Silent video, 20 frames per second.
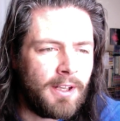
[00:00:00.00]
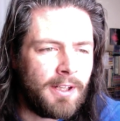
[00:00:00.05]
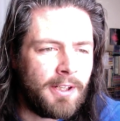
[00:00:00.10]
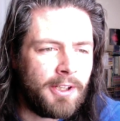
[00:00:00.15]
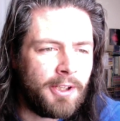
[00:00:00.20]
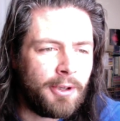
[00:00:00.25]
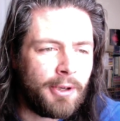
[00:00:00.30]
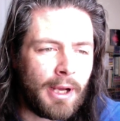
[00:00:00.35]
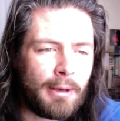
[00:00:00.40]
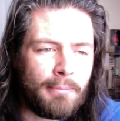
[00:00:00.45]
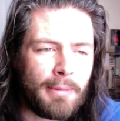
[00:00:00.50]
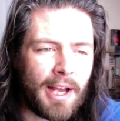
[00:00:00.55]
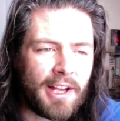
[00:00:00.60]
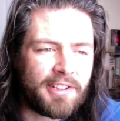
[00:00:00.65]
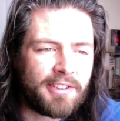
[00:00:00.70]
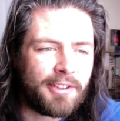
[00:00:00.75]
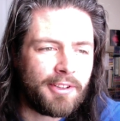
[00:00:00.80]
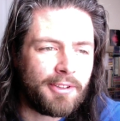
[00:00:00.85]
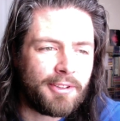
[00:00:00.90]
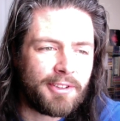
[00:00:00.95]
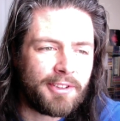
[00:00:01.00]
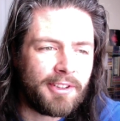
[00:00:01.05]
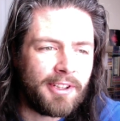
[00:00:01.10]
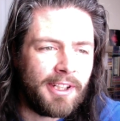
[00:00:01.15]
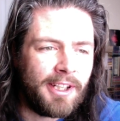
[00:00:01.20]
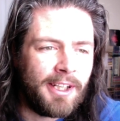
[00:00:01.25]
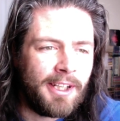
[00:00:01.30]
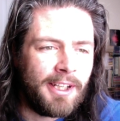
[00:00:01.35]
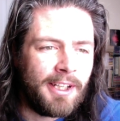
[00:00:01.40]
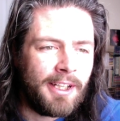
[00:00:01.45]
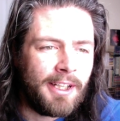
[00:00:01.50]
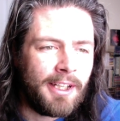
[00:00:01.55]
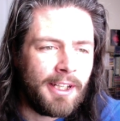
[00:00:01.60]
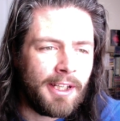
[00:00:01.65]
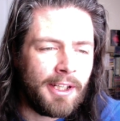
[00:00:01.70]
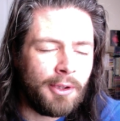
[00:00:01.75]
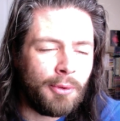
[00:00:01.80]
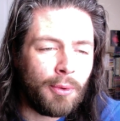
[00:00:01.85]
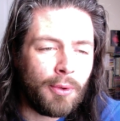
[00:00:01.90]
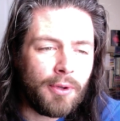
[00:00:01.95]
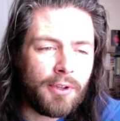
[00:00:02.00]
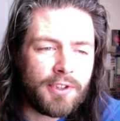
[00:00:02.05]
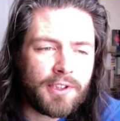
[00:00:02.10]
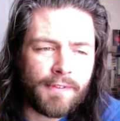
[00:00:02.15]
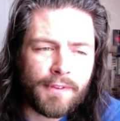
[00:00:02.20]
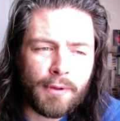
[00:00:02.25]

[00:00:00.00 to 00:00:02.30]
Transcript: Dear ambassadors, in the words of